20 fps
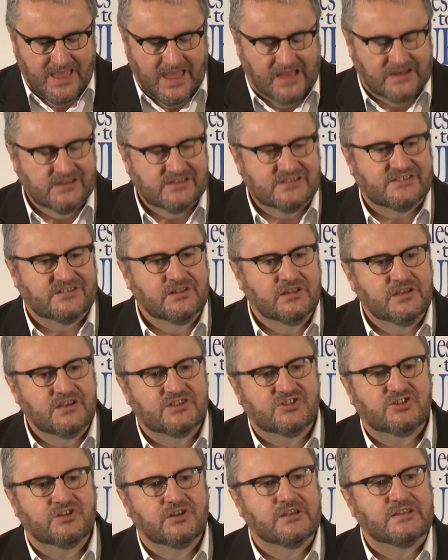And it's
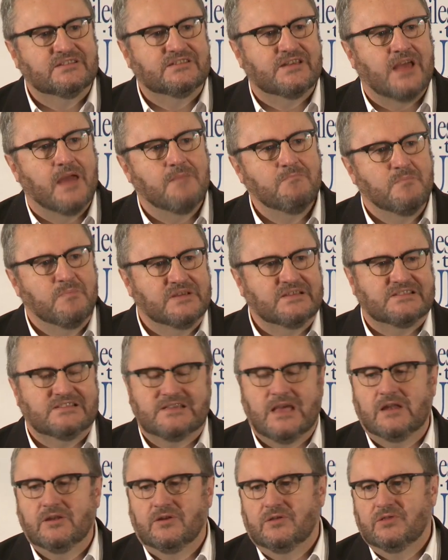literally
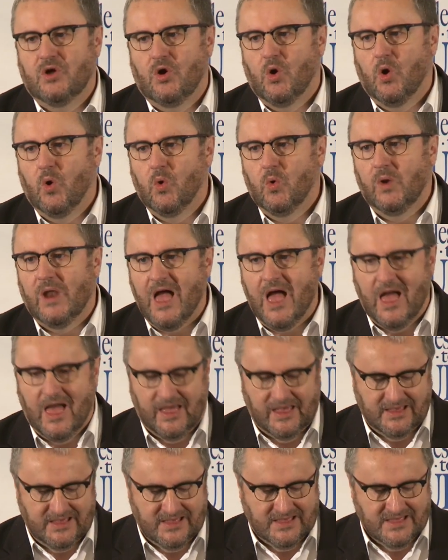10% of the whole
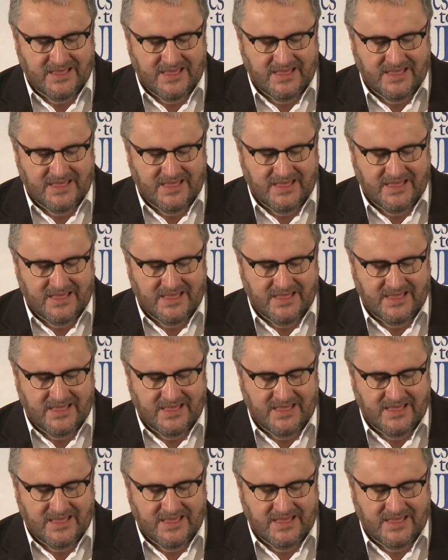eye.